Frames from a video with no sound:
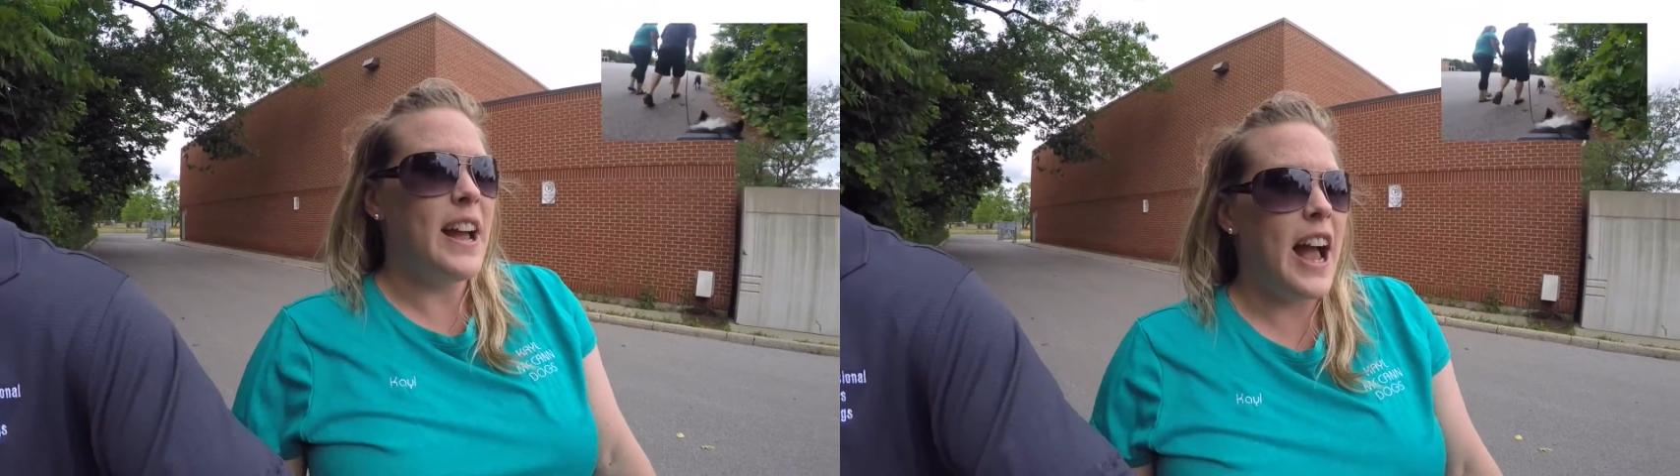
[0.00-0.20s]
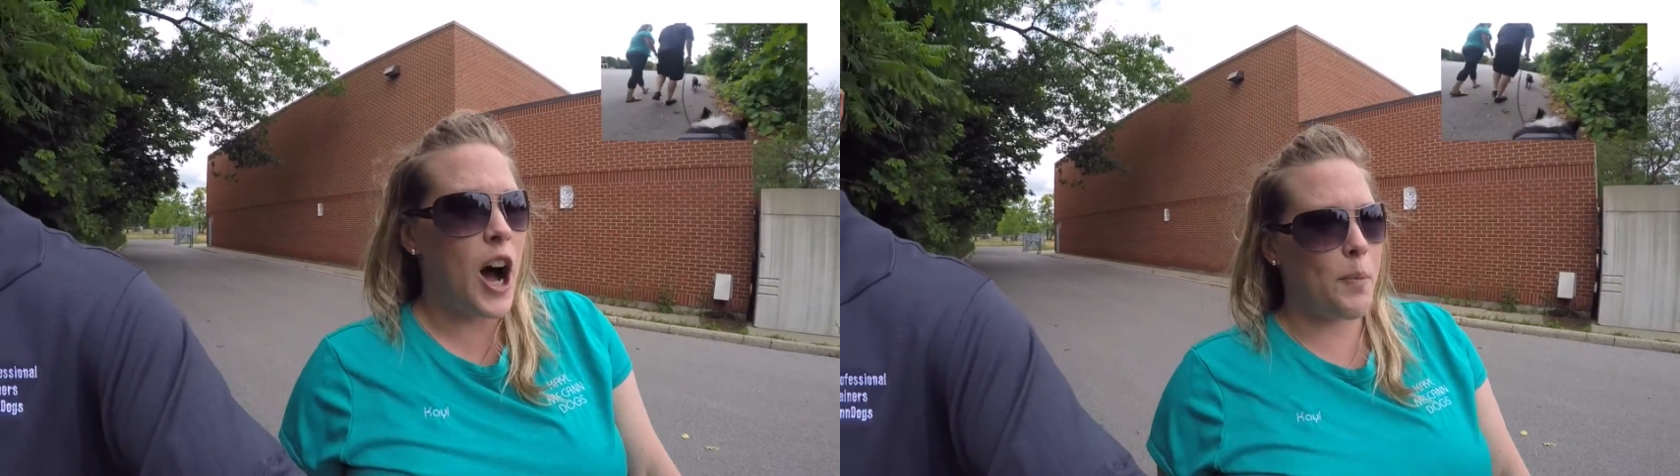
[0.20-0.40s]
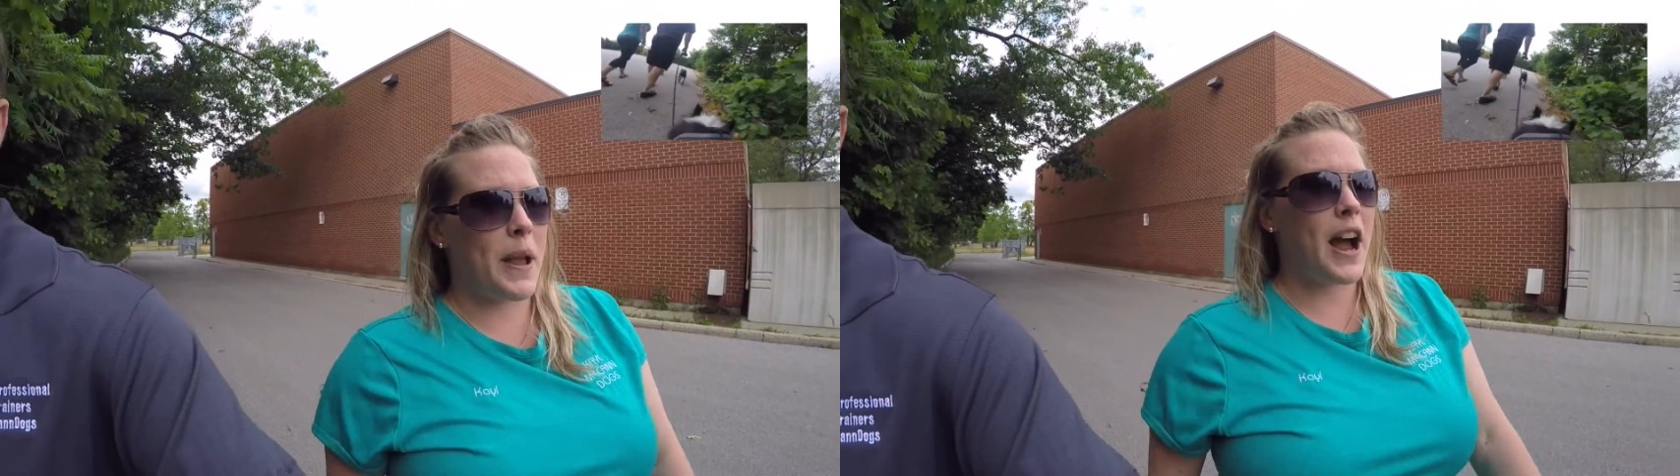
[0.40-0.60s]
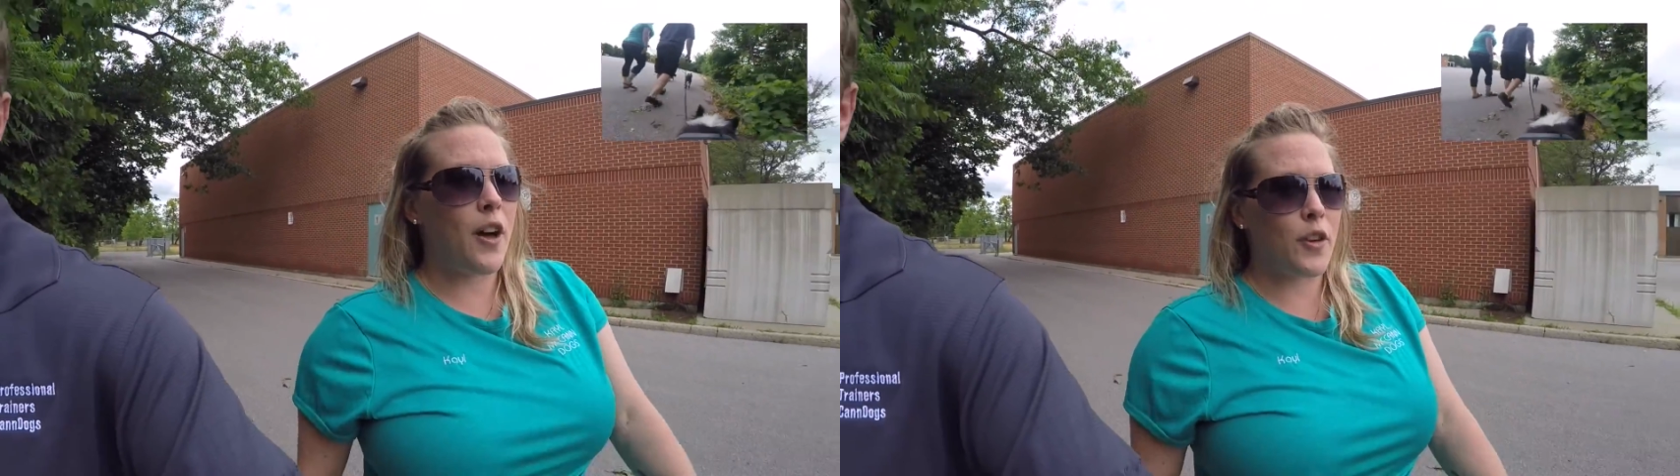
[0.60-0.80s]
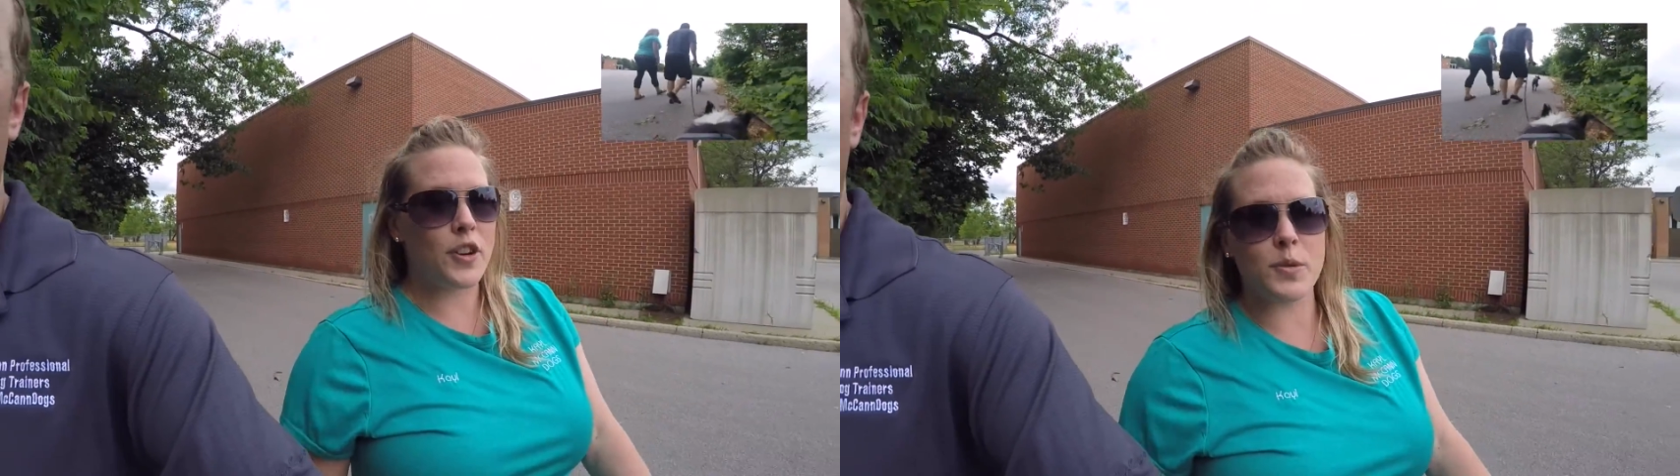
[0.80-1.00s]
helping
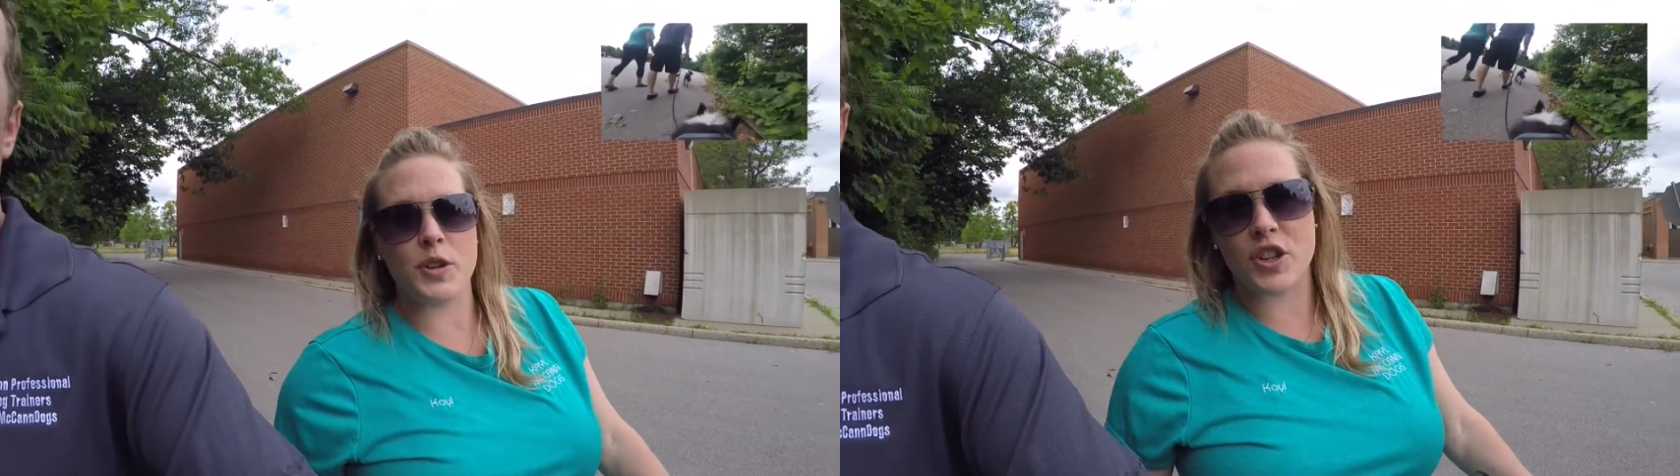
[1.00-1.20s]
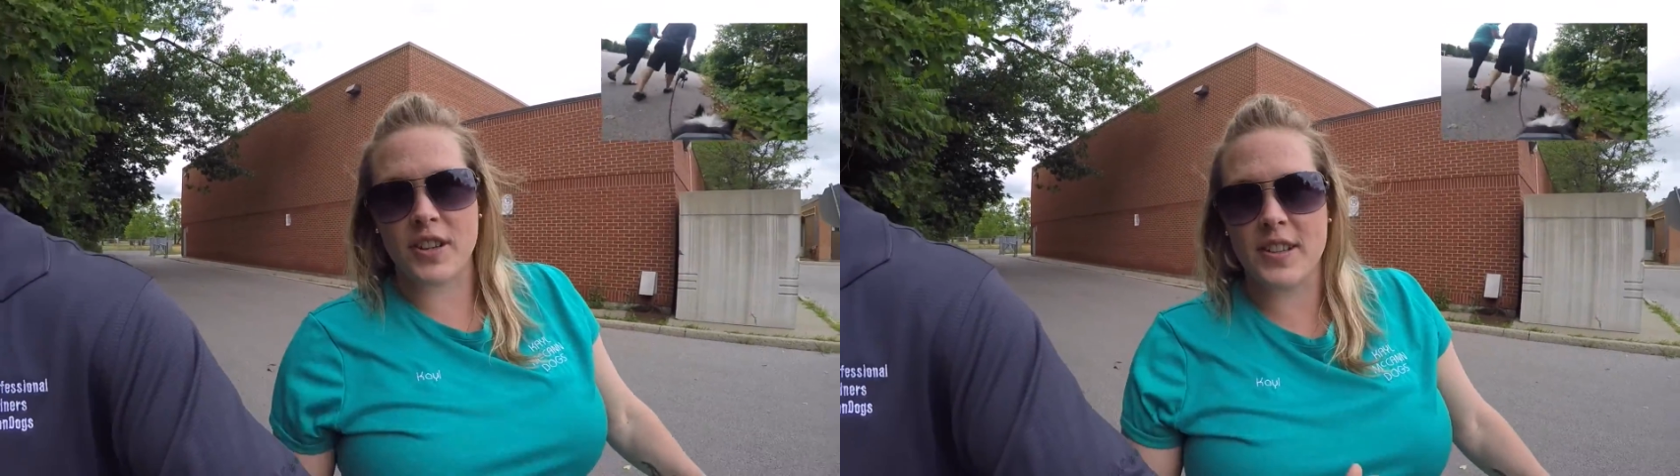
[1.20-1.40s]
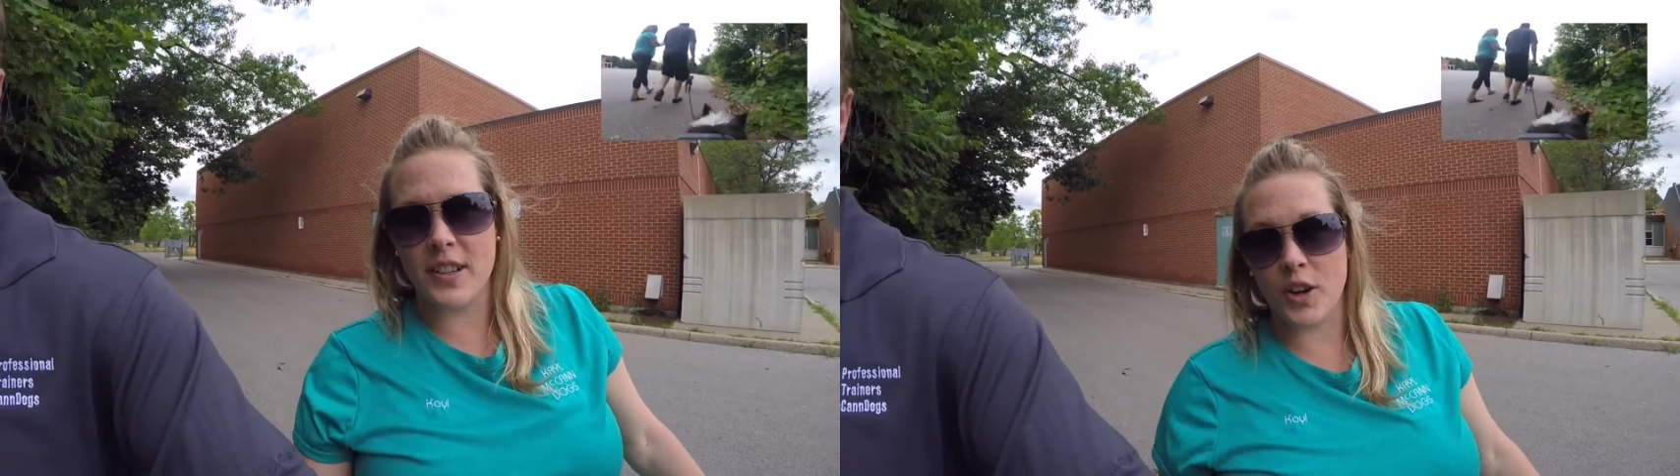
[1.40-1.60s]
others, which is